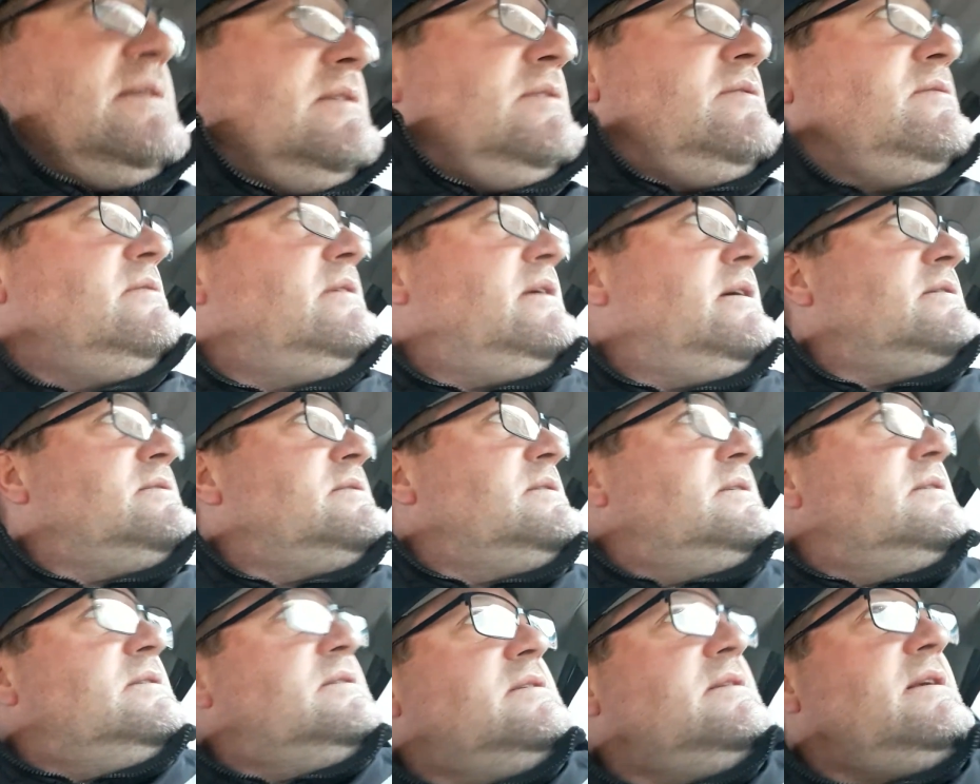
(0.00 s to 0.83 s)

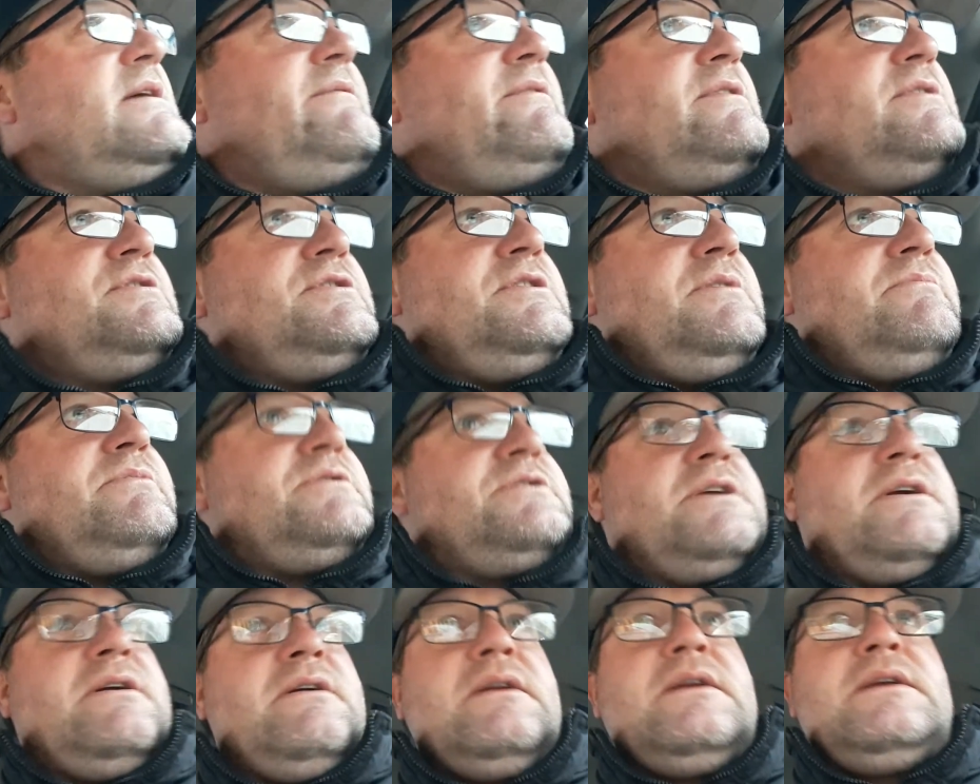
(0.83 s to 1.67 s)
2007 Jeep
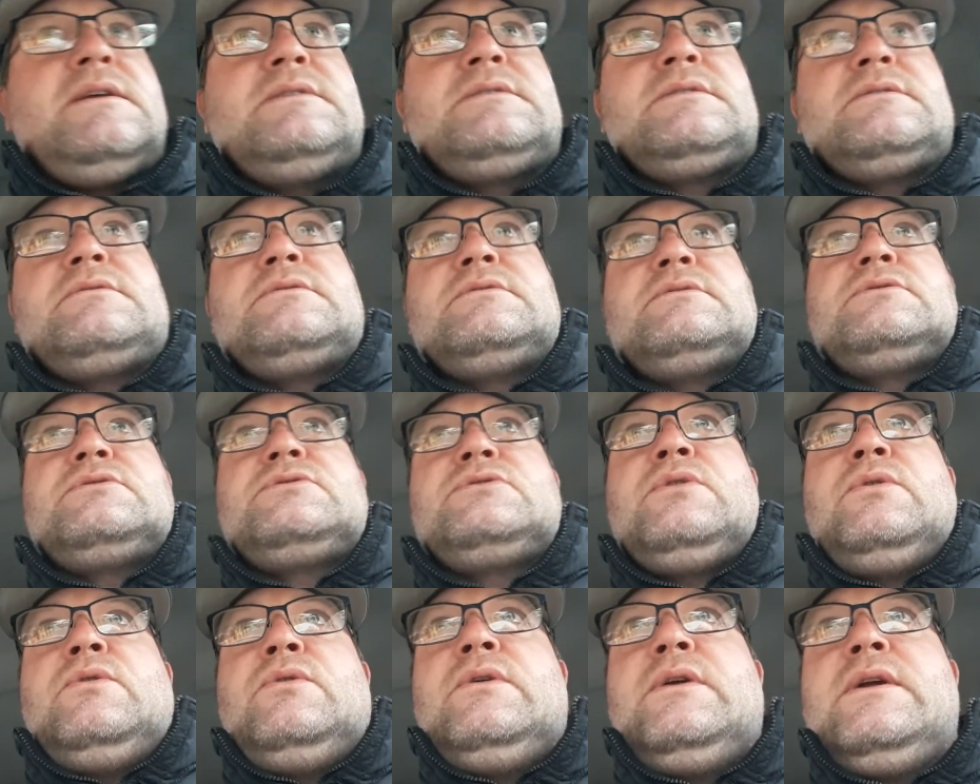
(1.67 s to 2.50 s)
Cherokees are
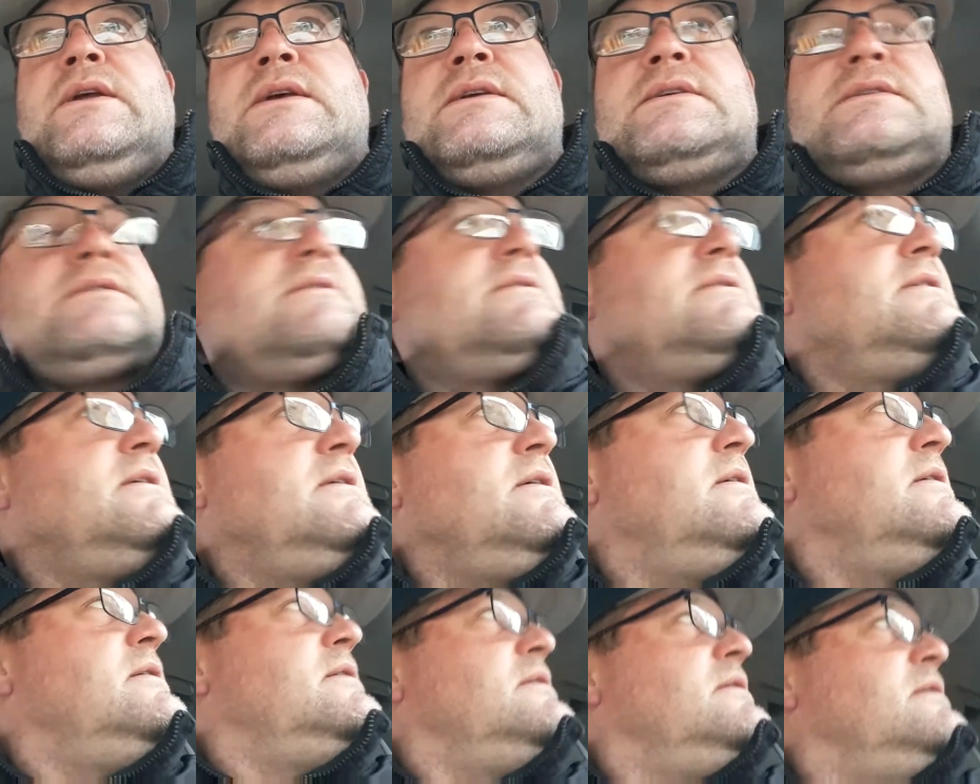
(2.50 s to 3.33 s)
notorious
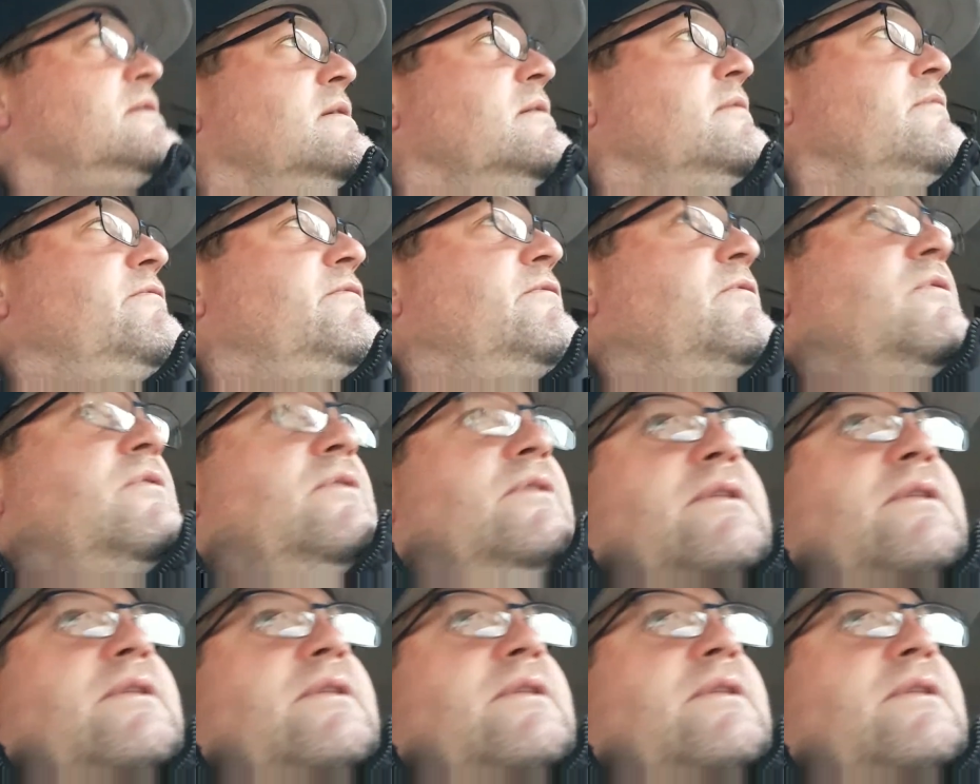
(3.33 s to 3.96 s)
for